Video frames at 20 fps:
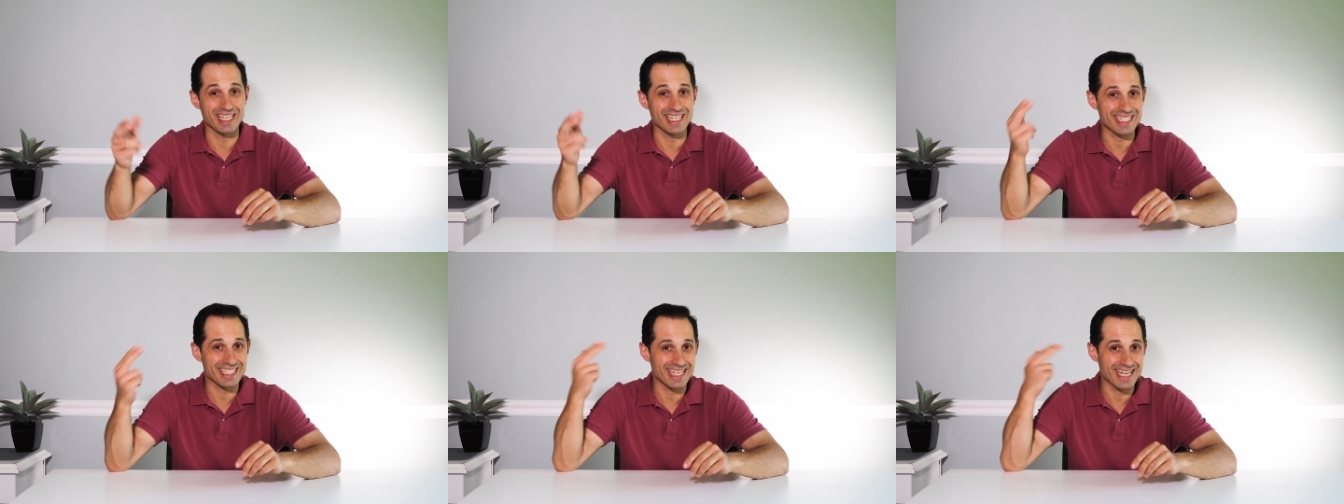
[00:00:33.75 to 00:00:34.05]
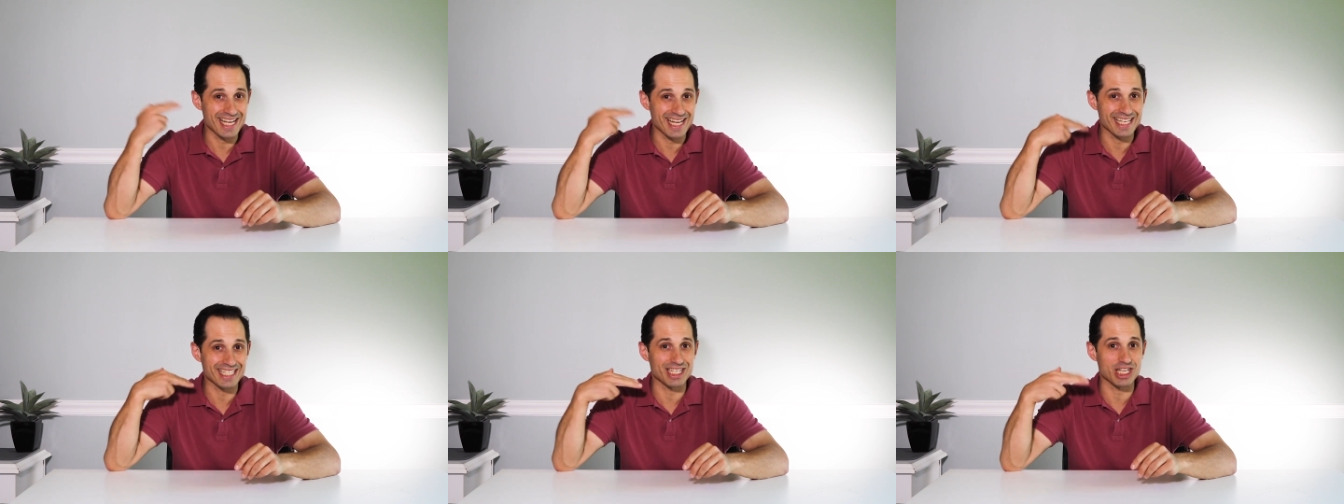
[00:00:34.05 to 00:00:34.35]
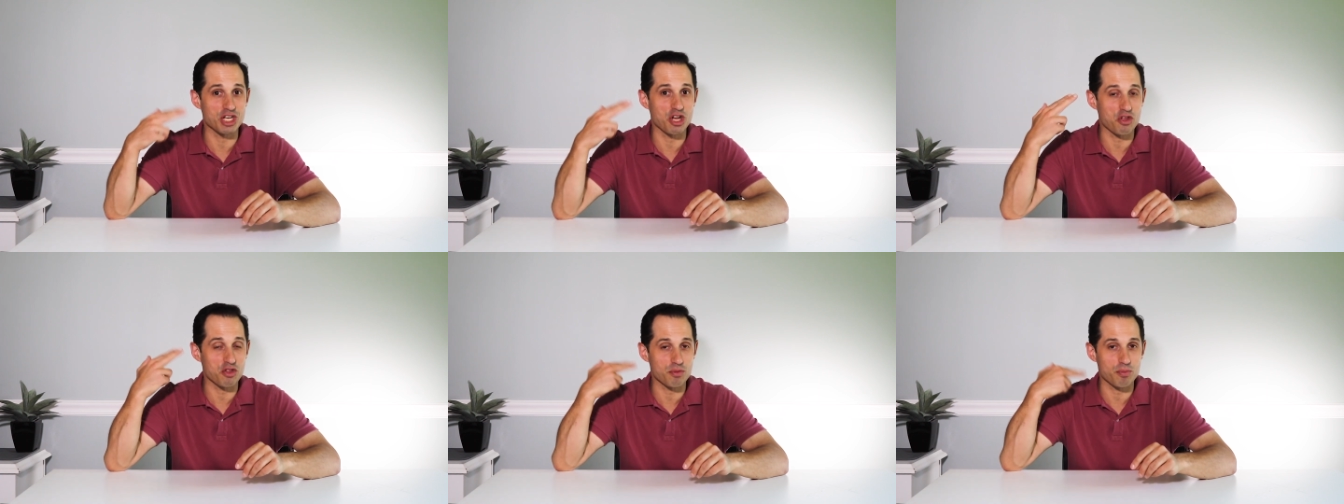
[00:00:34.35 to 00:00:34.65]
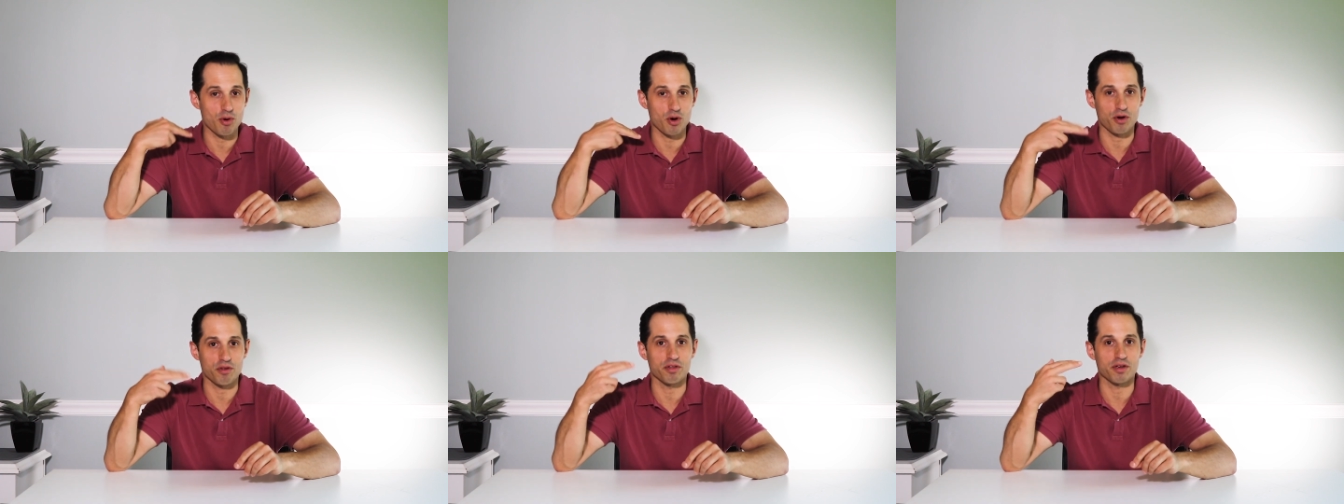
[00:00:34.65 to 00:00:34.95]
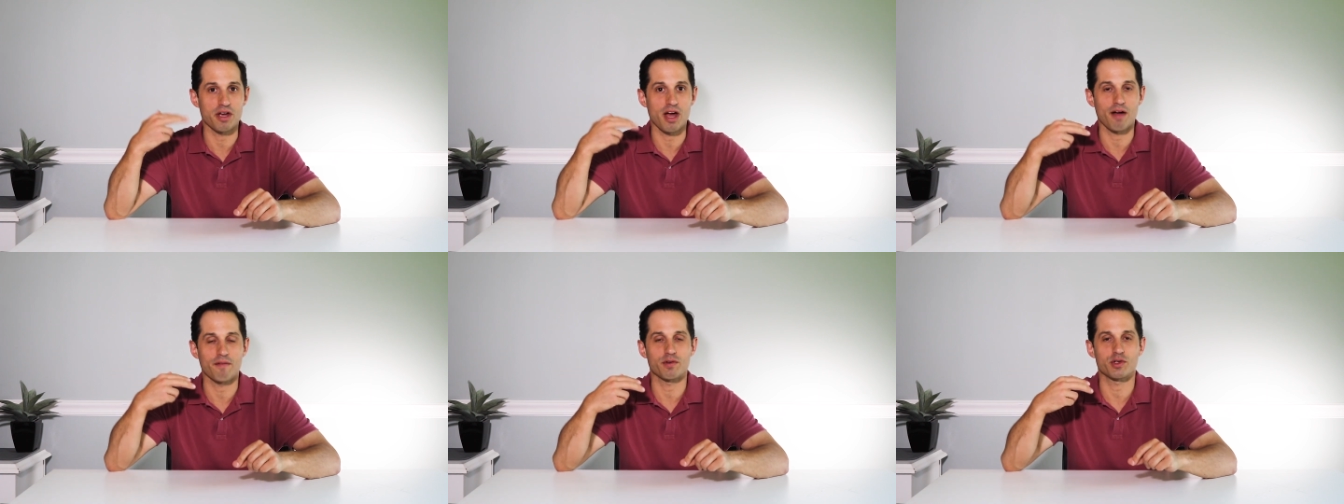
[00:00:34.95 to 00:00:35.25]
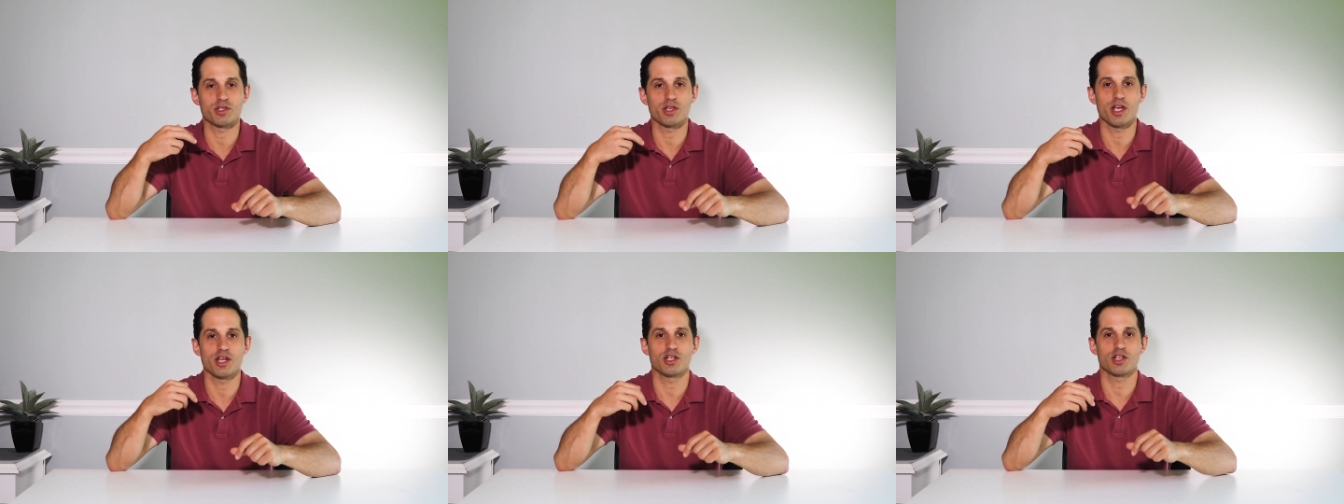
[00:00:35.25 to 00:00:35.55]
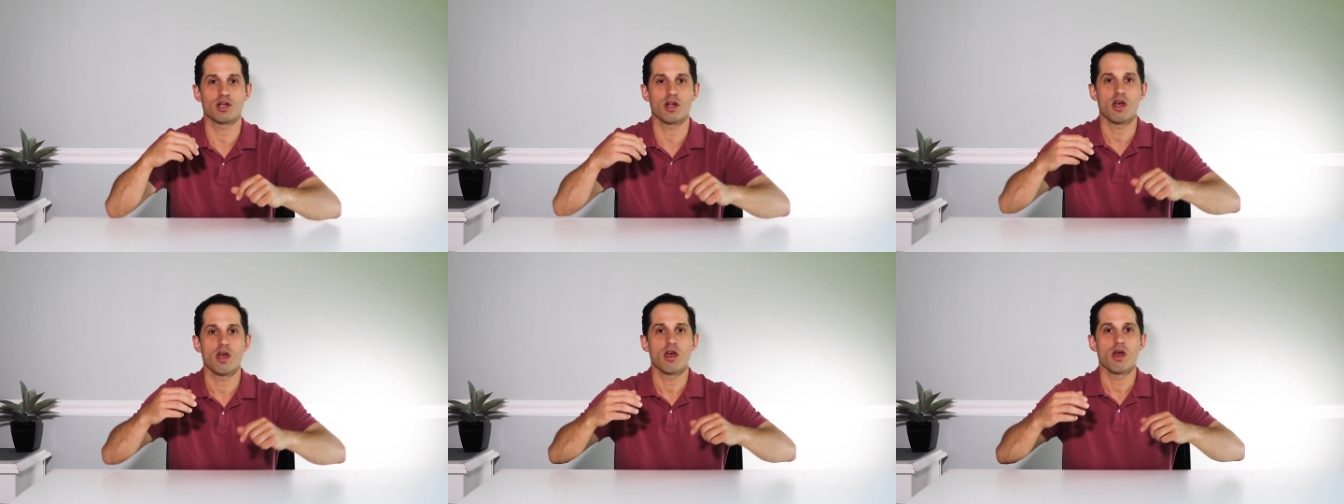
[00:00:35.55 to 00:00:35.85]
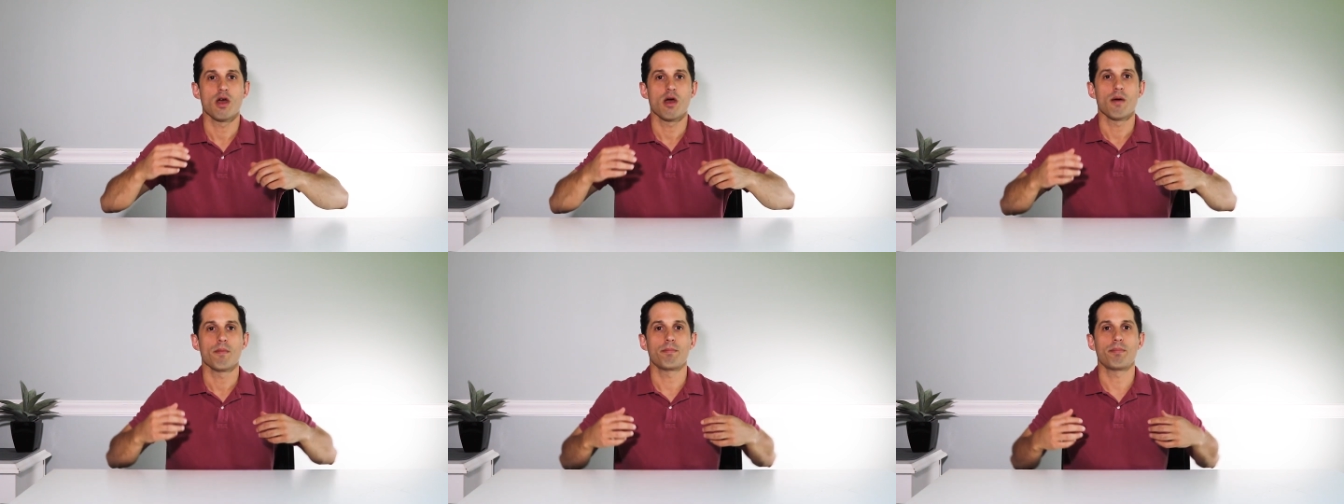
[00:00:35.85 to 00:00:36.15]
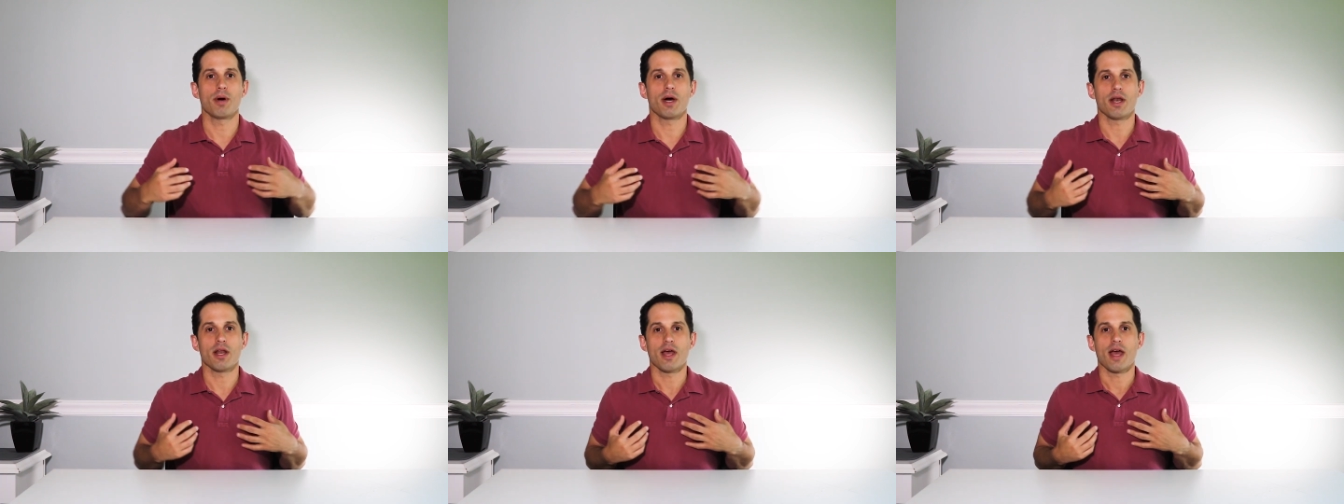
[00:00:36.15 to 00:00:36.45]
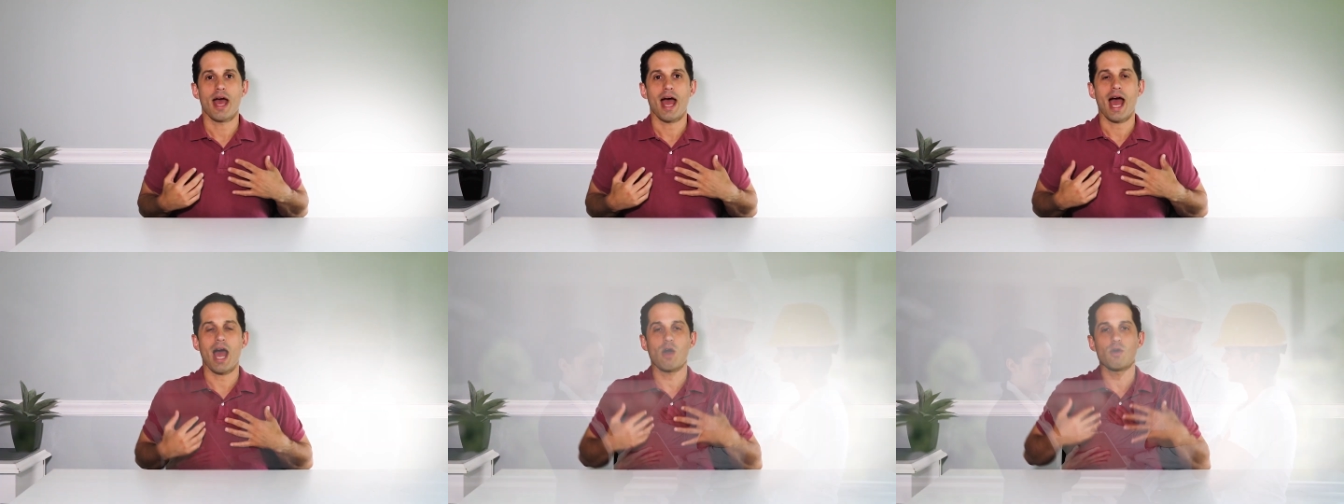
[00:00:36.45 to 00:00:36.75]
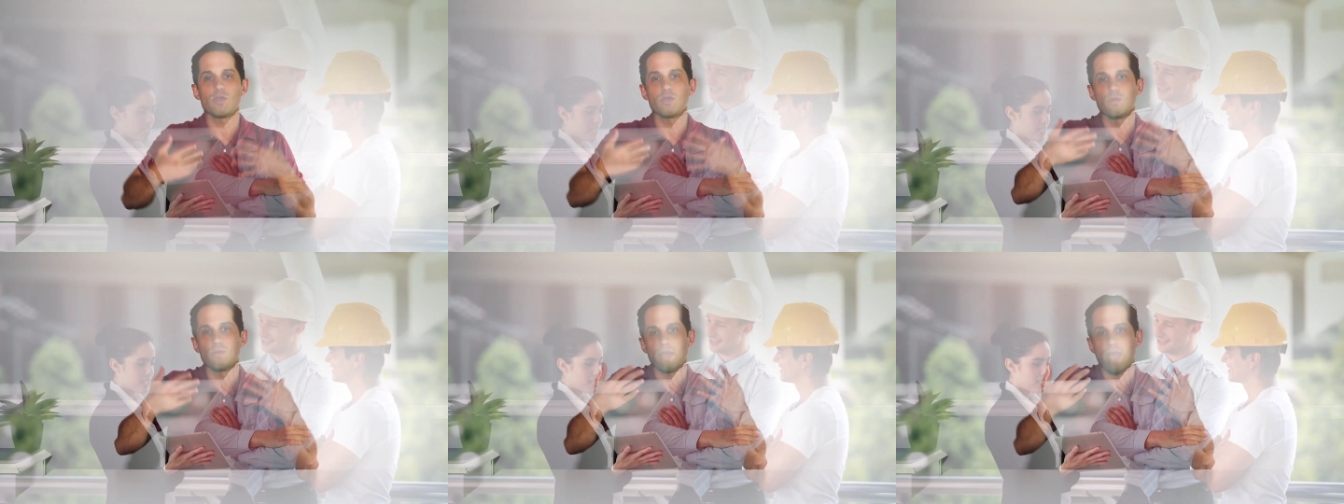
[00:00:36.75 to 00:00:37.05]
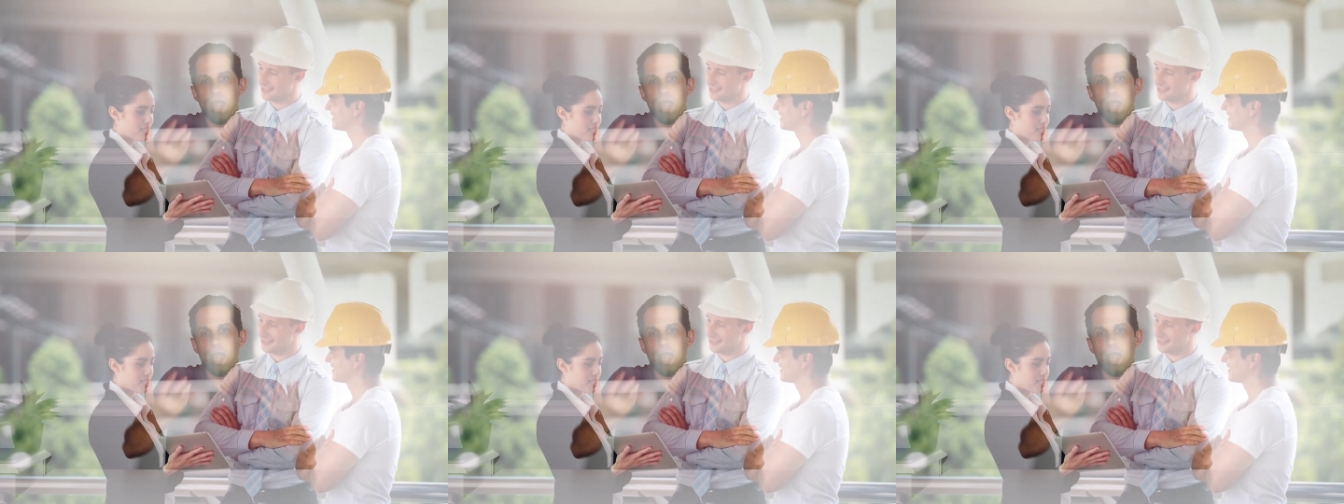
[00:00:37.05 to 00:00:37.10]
listening is another part of the conversation, but how you